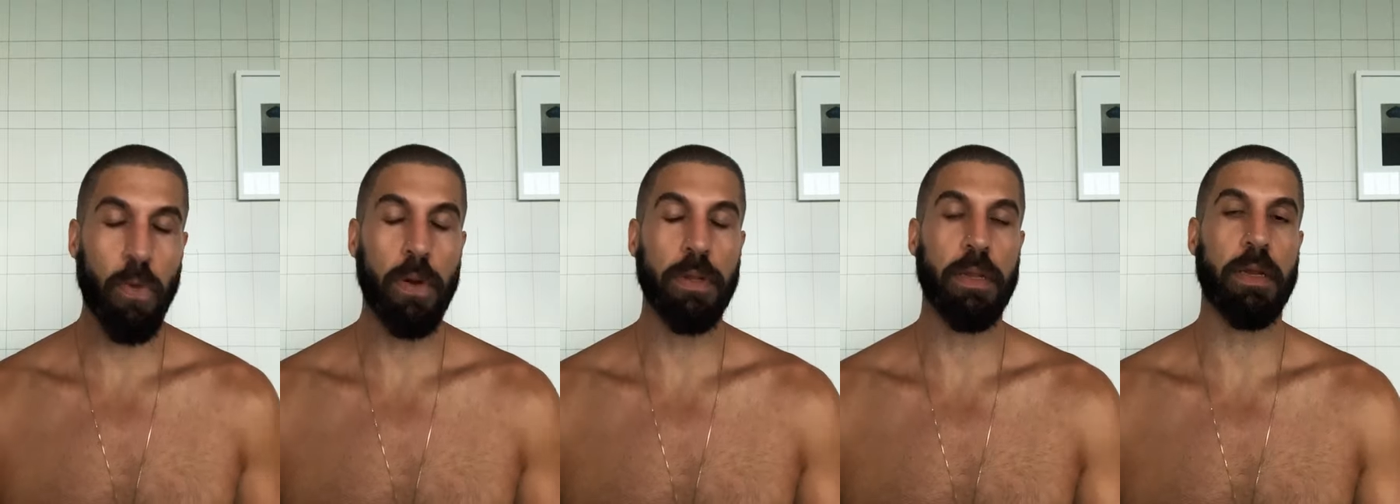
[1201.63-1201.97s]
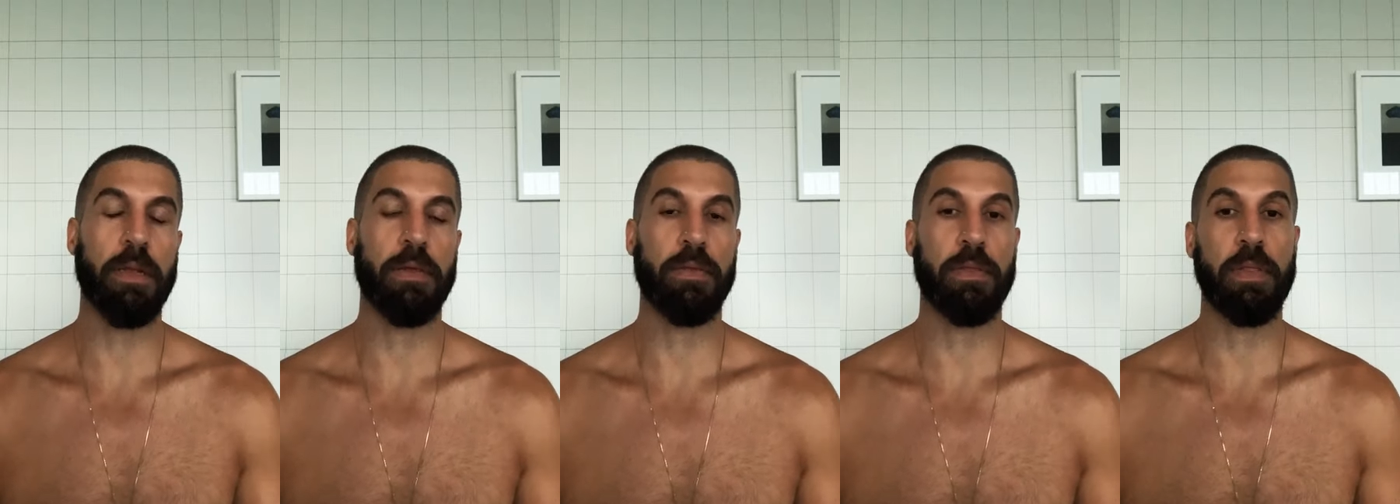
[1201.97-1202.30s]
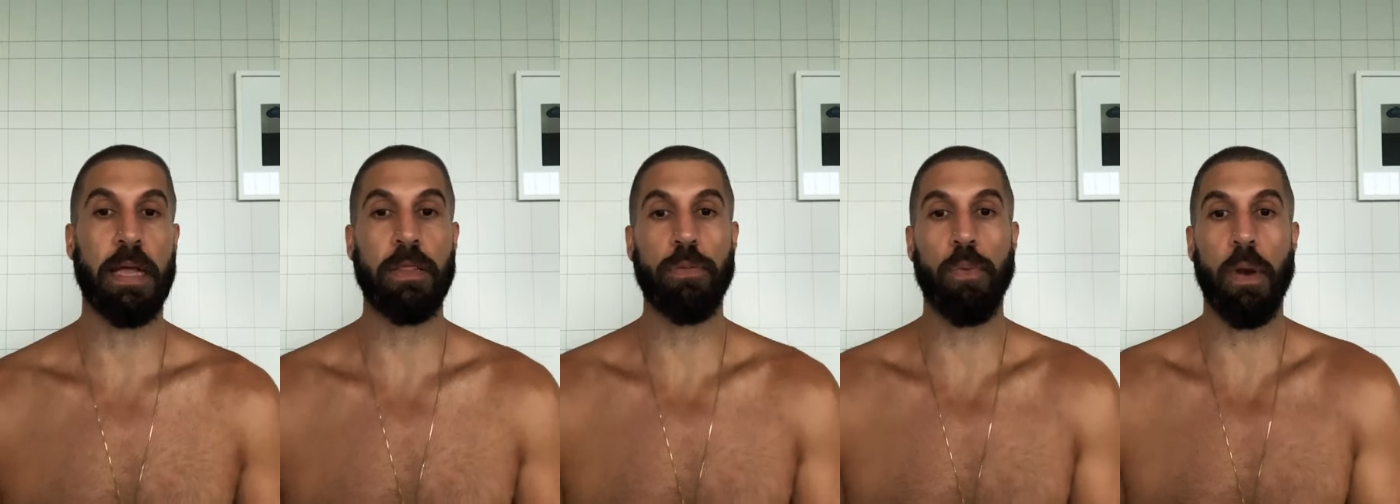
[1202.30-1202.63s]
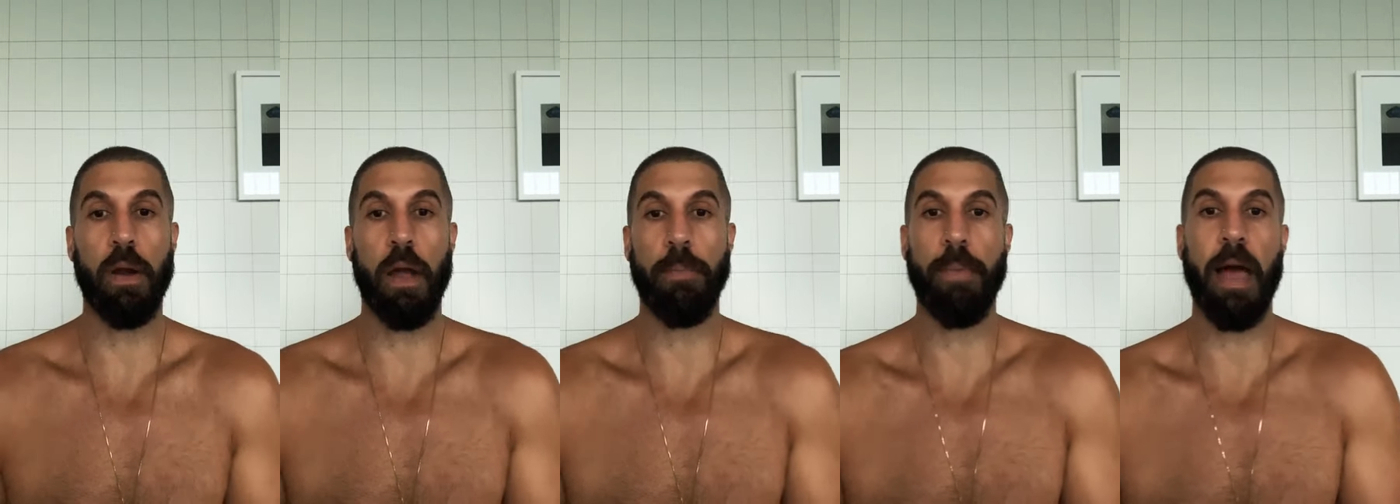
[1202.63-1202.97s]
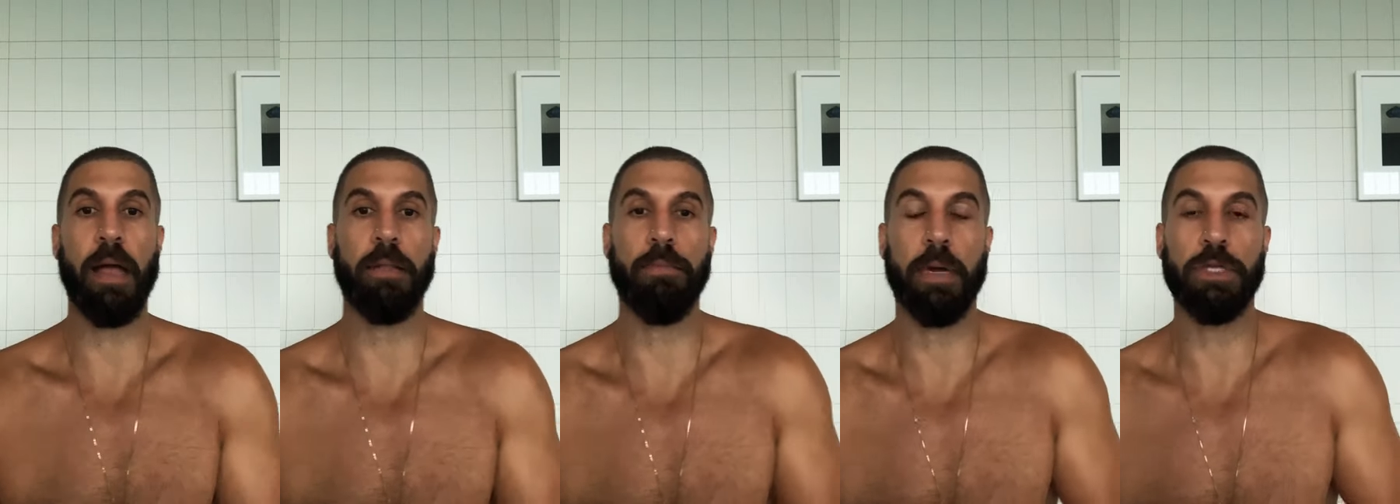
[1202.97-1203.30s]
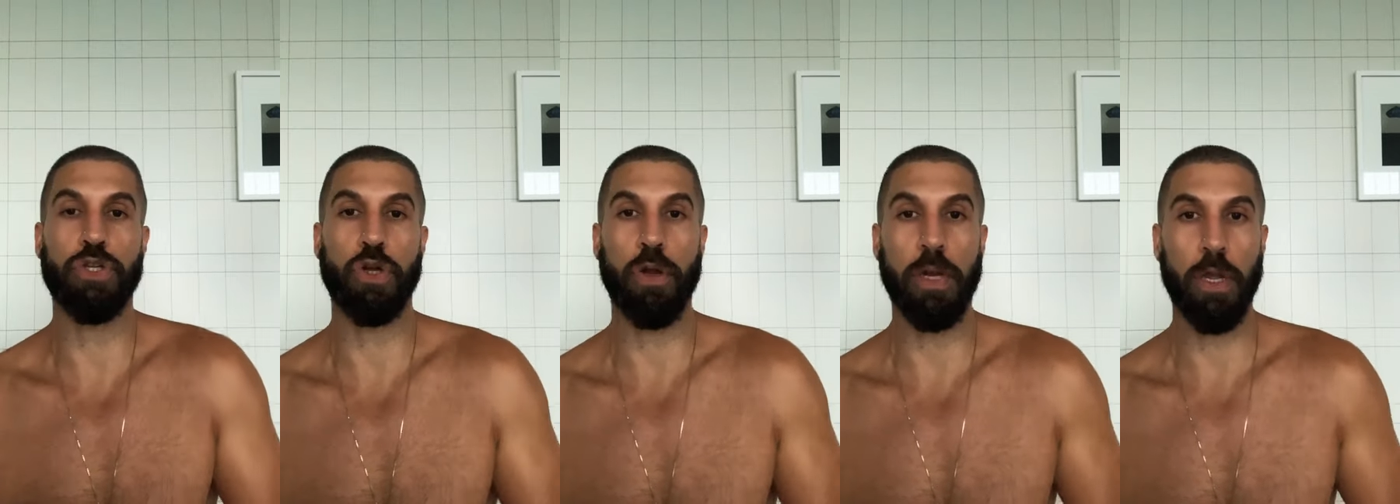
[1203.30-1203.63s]
it is, and that's where I'm at in my
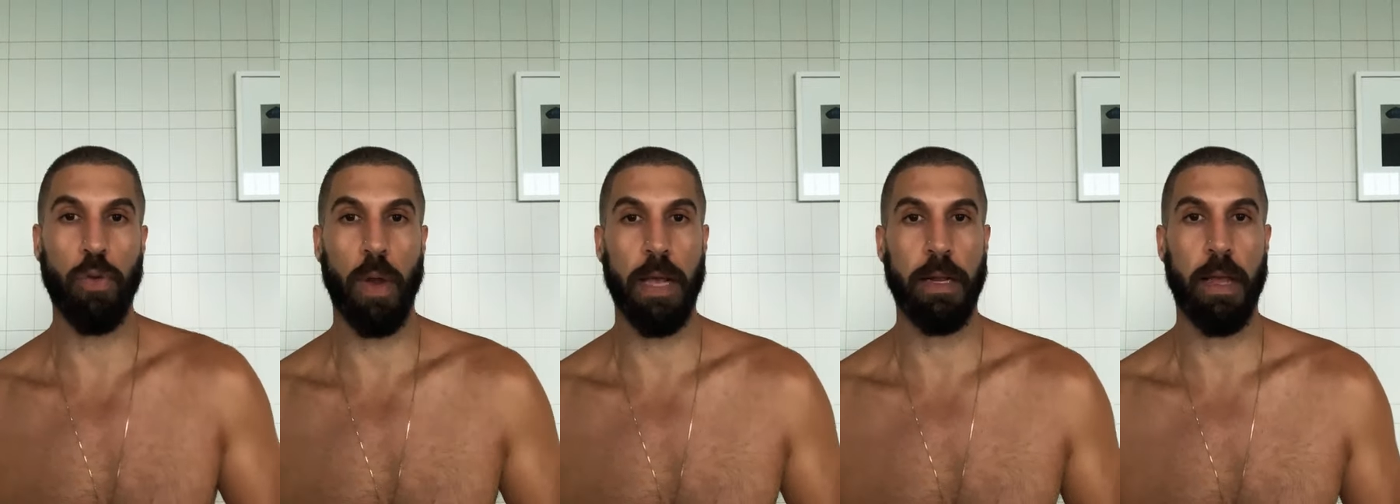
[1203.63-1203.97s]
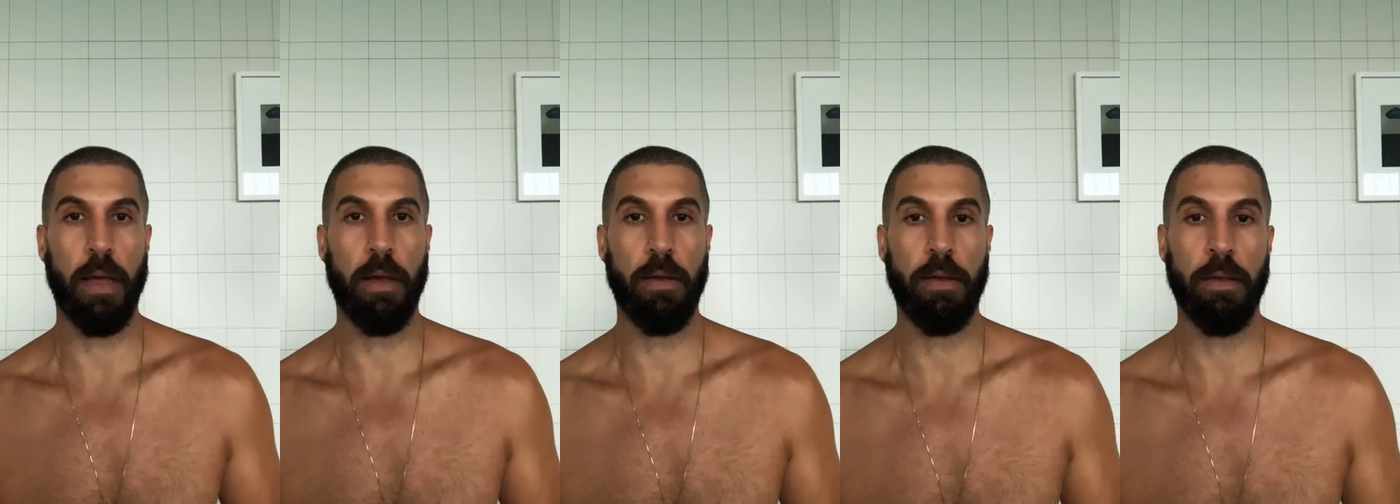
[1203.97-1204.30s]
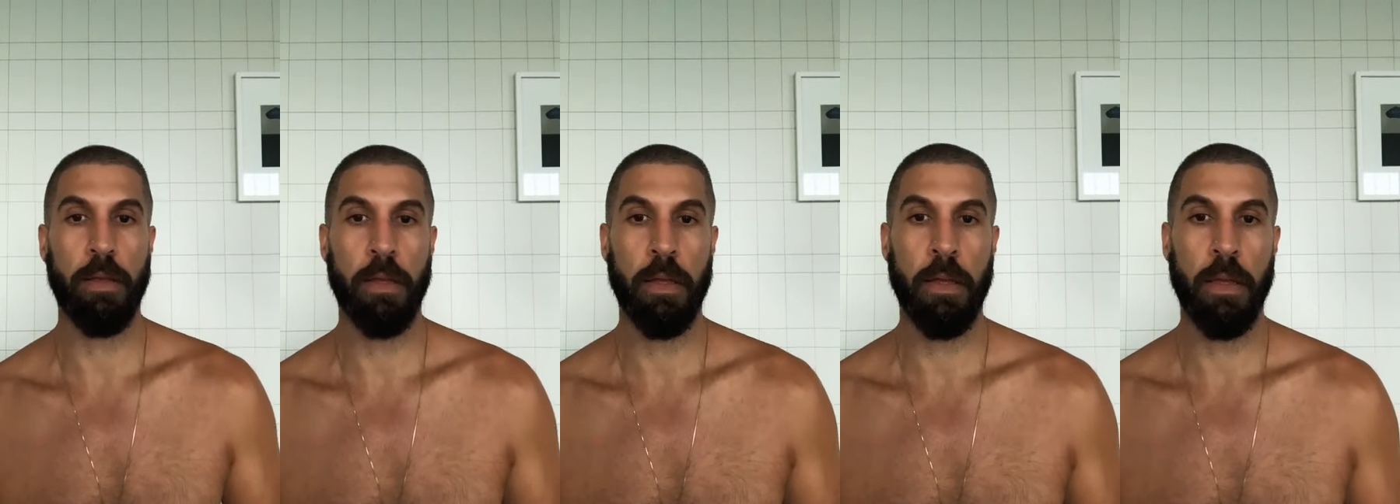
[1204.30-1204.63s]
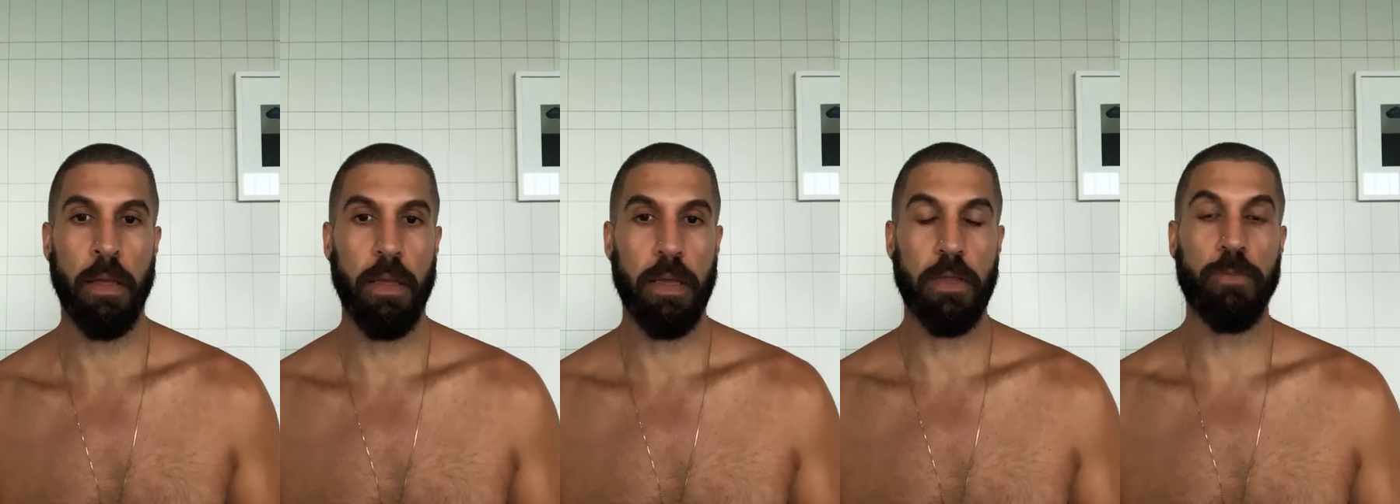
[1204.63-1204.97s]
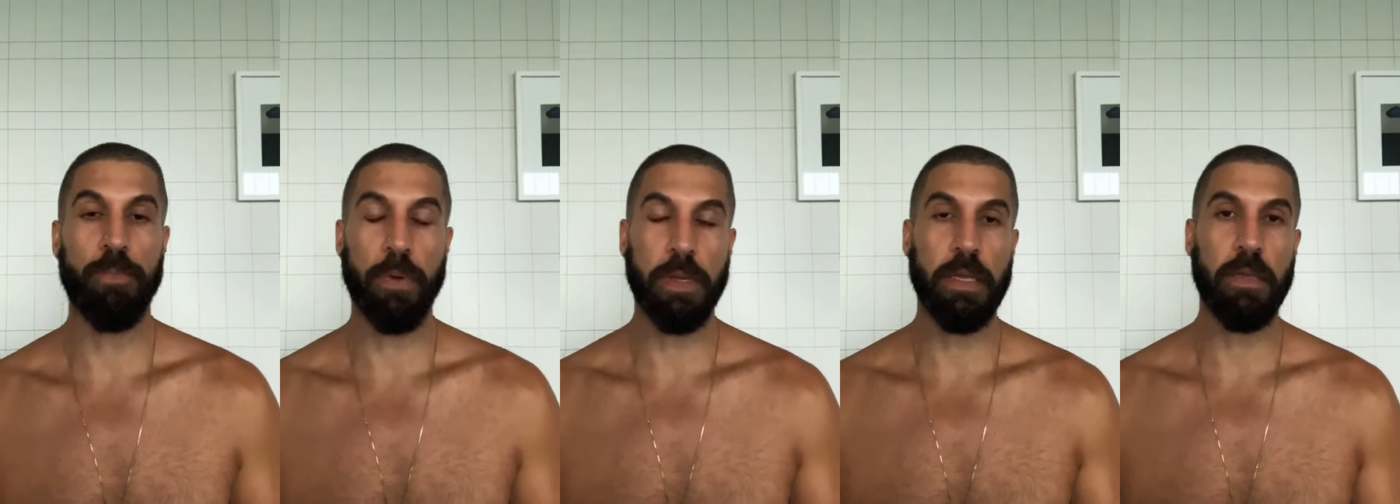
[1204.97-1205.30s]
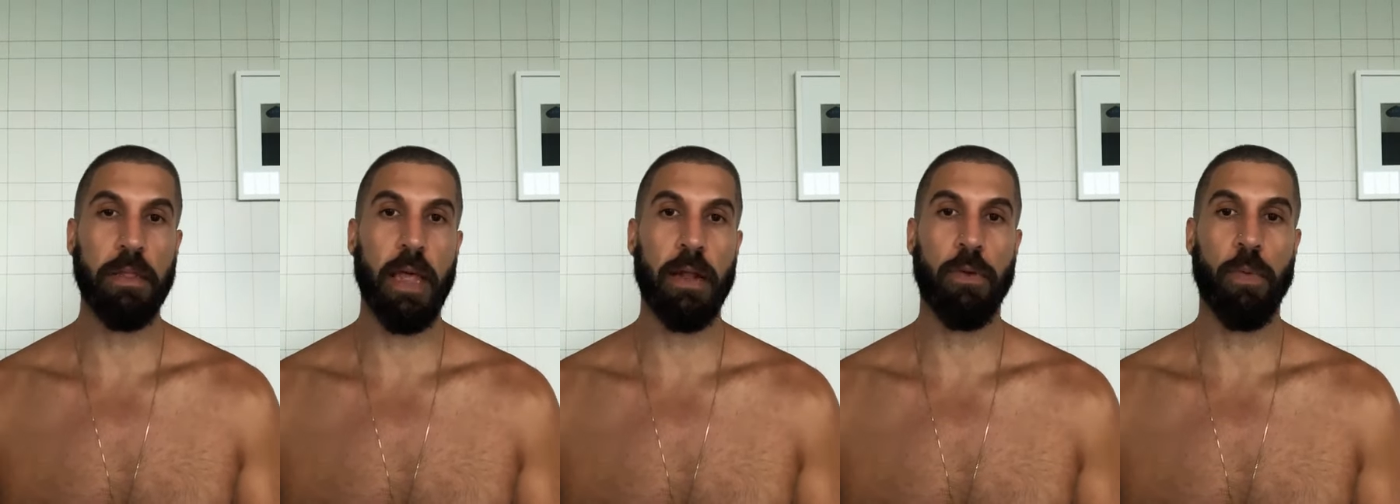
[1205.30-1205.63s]
journey right now, is bringing
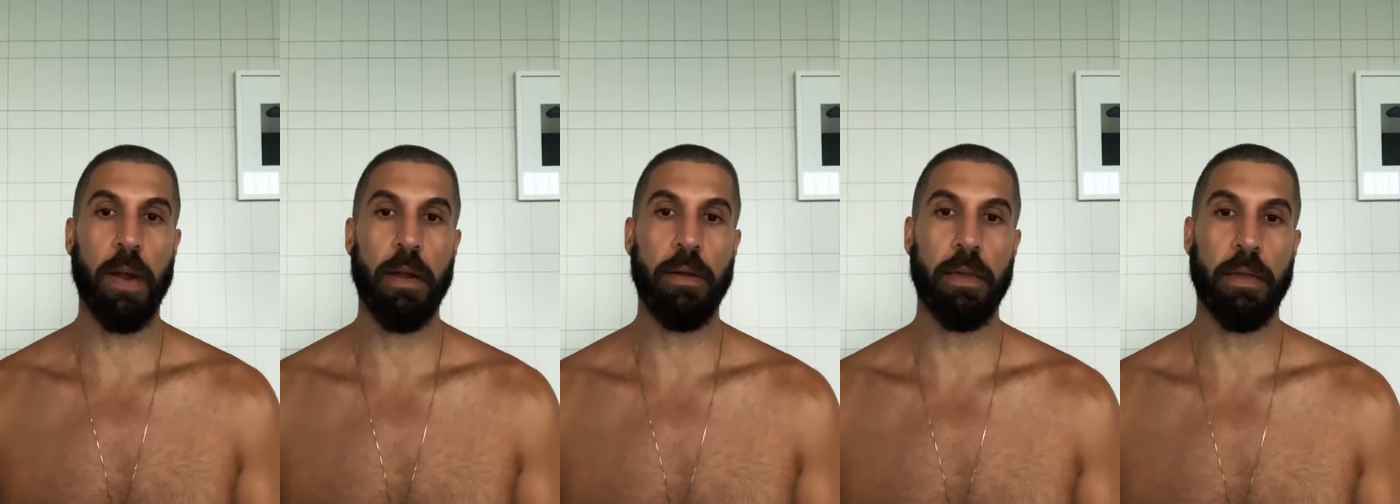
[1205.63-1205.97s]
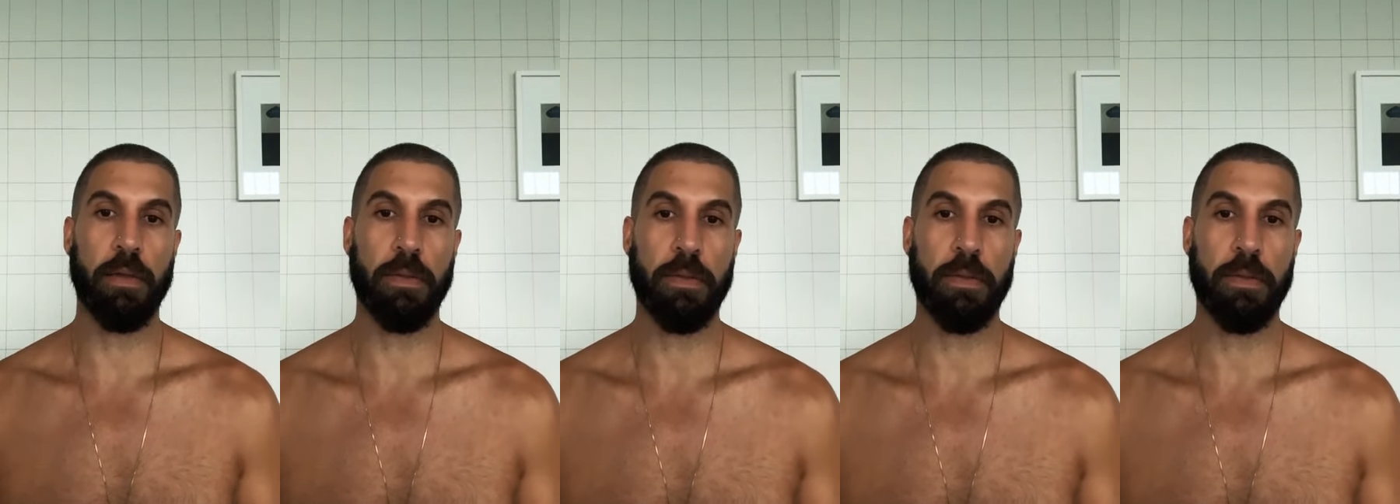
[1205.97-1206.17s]
that awareness.